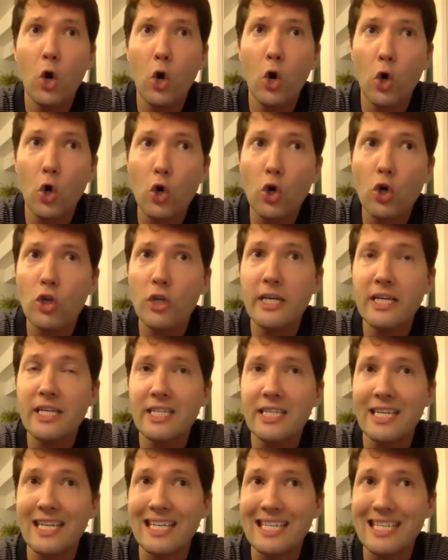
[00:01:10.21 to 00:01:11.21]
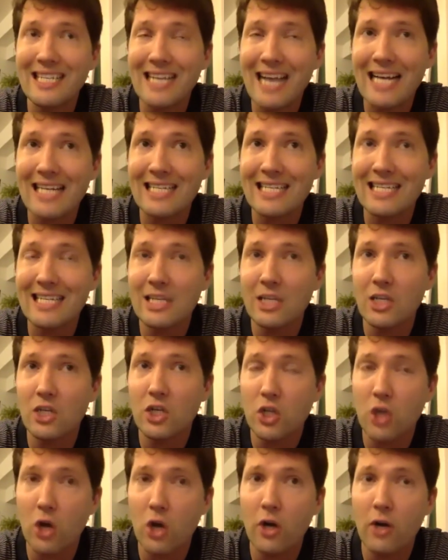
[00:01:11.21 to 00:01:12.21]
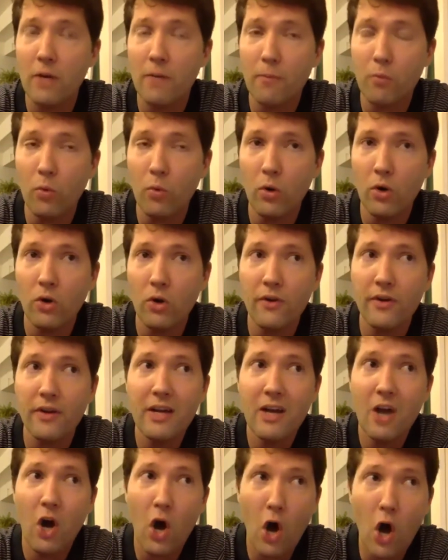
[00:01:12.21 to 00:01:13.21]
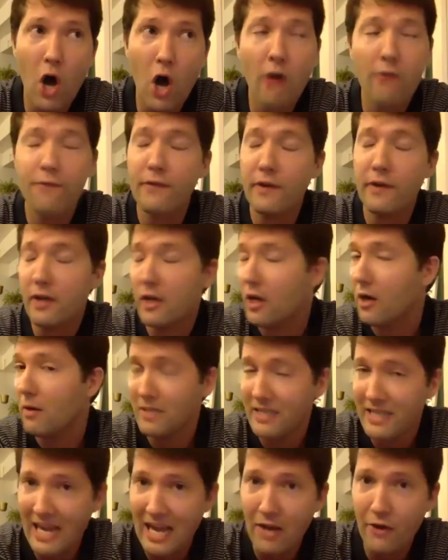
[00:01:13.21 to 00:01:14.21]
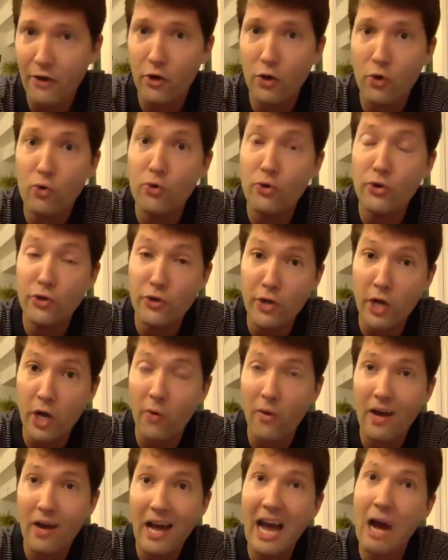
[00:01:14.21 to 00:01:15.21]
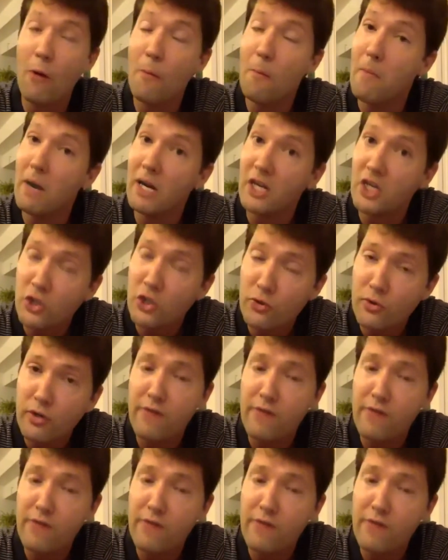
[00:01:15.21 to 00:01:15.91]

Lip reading: early success in the startup world often comes down to who you know, how much you could